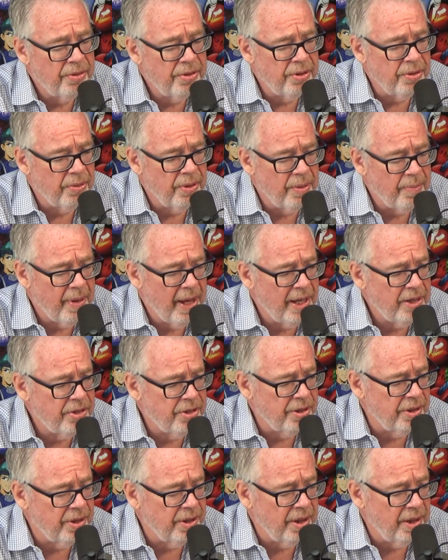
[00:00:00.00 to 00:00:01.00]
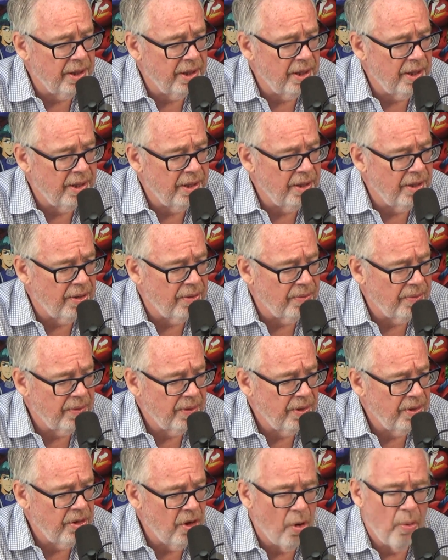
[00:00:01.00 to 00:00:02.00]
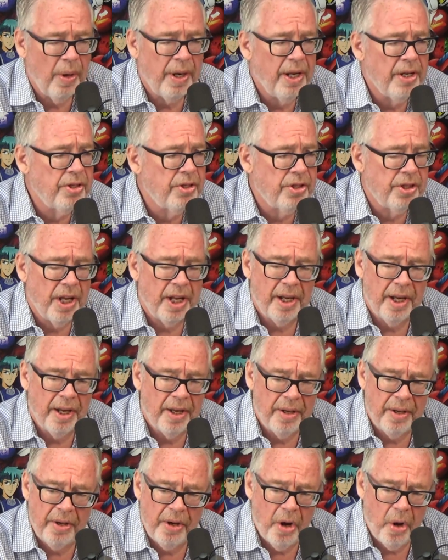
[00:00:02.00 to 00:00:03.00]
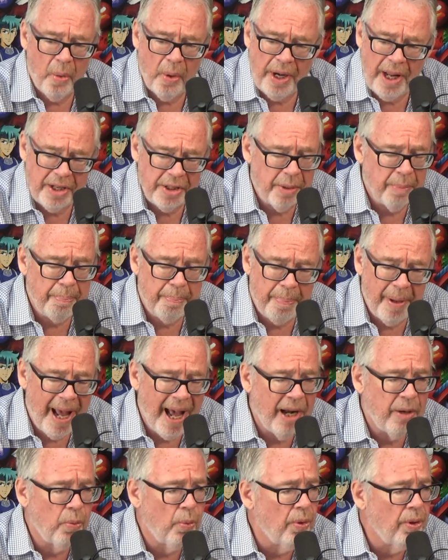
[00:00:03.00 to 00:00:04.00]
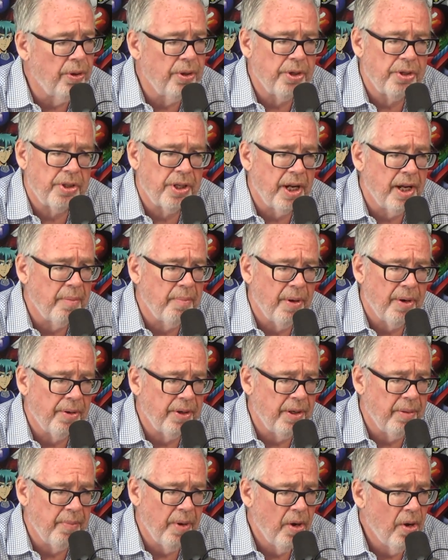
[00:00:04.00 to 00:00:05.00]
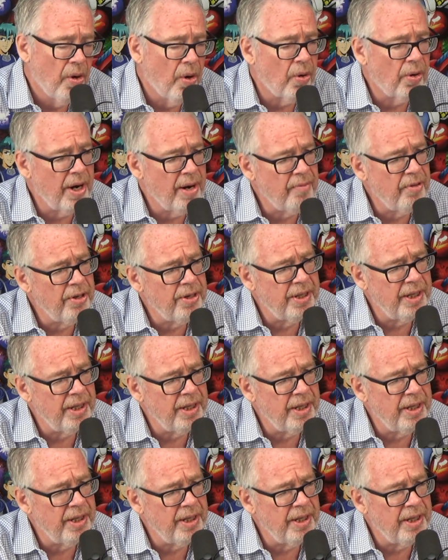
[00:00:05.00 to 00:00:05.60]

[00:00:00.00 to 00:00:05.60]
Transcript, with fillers: To imagine, you know, no one has a bad word to say about him, or ever